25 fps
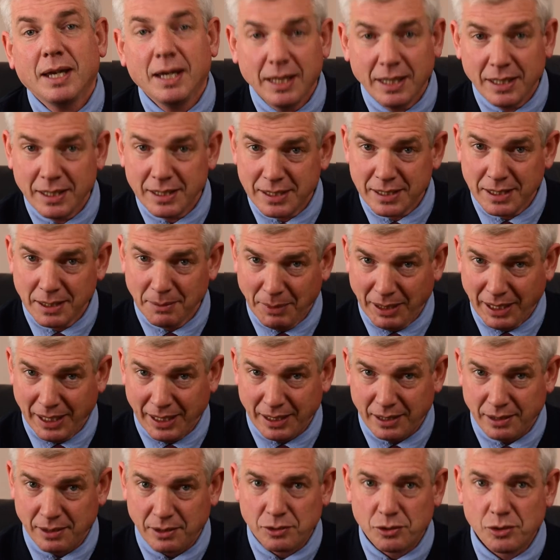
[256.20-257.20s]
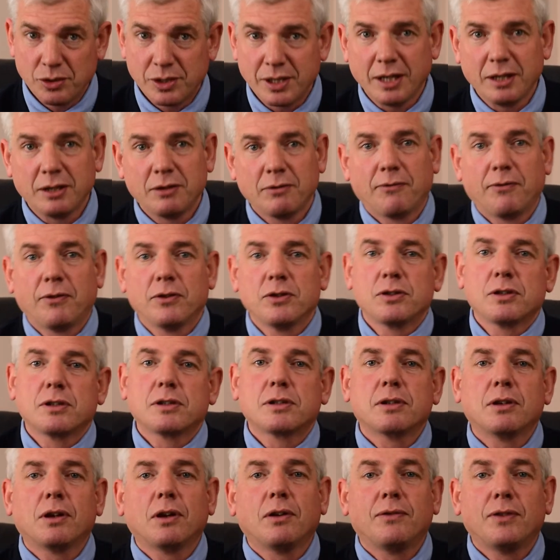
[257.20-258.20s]
similar to Saint Alphonsus
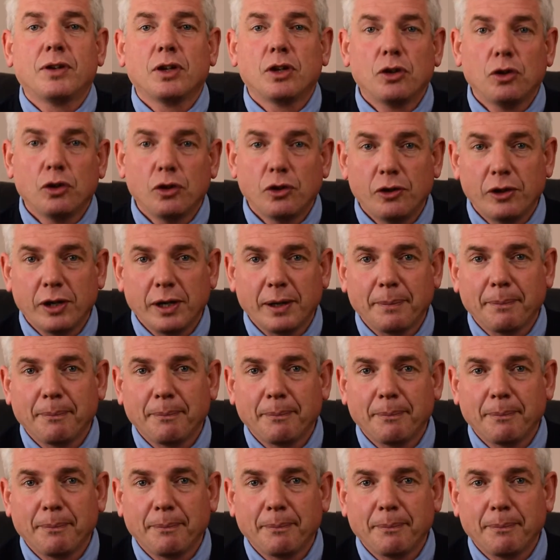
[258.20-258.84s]
of Liguori.